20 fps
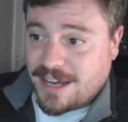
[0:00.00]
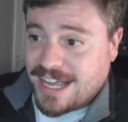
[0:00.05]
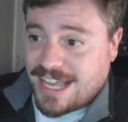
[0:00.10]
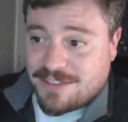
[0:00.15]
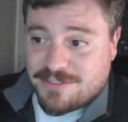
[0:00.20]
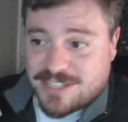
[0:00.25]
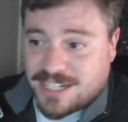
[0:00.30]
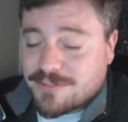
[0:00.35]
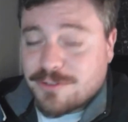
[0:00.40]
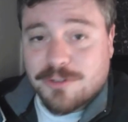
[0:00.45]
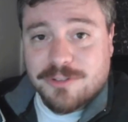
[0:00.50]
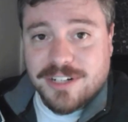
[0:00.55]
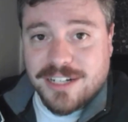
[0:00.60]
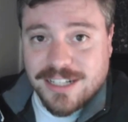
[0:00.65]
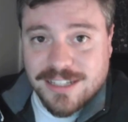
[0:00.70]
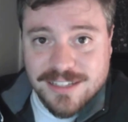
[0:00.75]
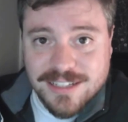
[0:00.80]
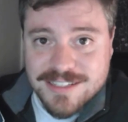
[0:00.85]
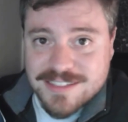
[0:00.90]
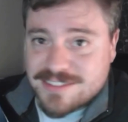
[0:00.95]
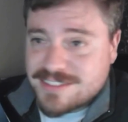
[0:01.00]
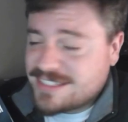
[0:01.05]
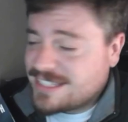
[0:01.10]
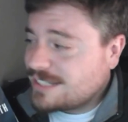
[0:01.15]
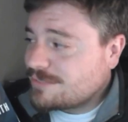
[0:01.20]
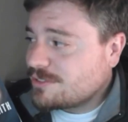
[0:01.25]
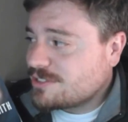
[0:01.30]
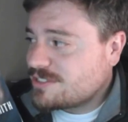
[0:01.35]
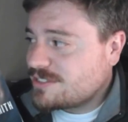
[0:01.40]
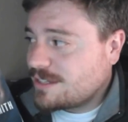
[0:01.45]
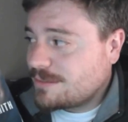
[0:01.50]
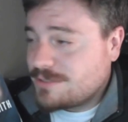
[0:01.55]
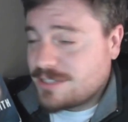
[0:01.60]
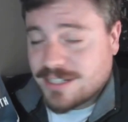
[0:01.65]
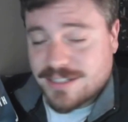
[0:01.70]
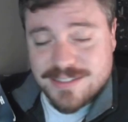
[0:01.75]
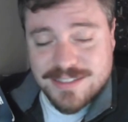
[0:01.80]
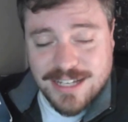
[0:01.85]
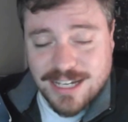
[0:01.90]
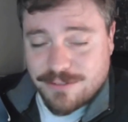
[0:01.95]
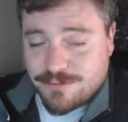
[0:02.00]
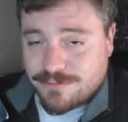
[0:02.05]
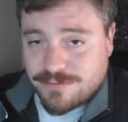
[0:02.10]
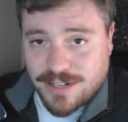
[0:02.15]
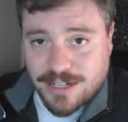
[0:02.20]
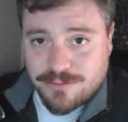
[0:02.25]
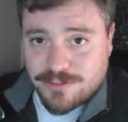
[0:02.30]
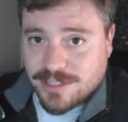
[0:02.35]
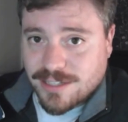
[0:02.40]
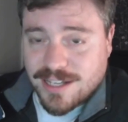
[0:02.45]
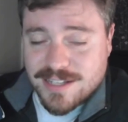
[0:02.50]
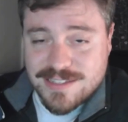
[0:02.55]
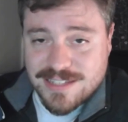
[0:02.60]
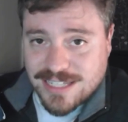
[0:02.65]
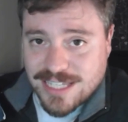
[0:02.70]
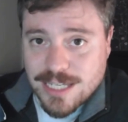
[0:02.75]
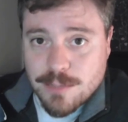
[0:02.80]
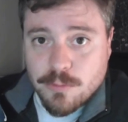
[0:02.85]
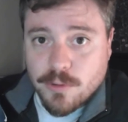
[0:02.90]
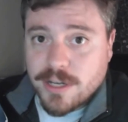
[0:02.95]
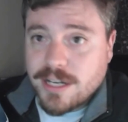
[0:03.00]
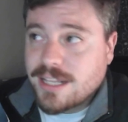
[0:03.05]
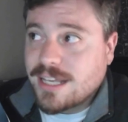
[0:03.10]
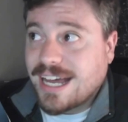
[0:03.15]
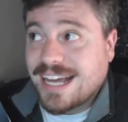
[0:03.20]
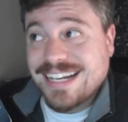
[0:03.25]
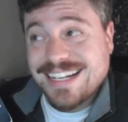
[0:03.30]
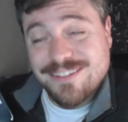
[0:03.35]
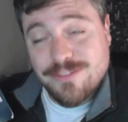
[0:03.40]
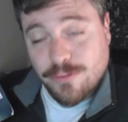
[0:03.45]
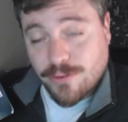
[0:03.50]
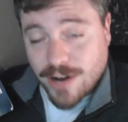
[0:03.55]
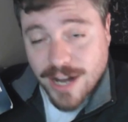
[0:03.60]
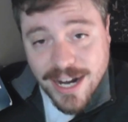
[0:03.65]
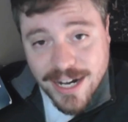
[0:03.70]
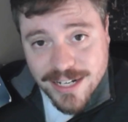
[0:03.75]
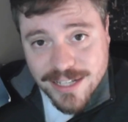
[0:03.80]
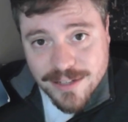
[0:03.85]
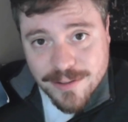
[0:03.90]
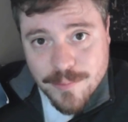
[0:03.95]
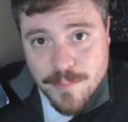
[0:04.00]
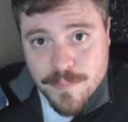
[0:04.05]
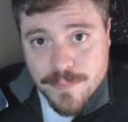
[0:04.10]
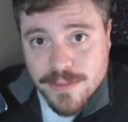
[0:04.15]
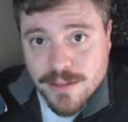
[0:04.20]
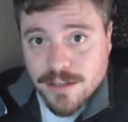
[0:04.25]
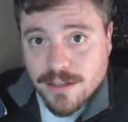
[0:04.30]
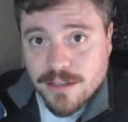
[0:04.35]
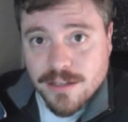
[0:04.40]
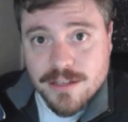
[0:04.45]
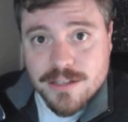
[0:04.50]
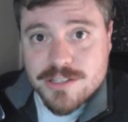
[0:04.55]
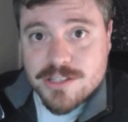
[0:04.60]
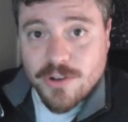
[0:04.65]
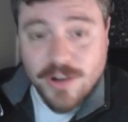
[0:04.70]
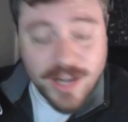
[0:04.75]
have several reading lists, several subjects. I've realized to keep reading, I need variety. So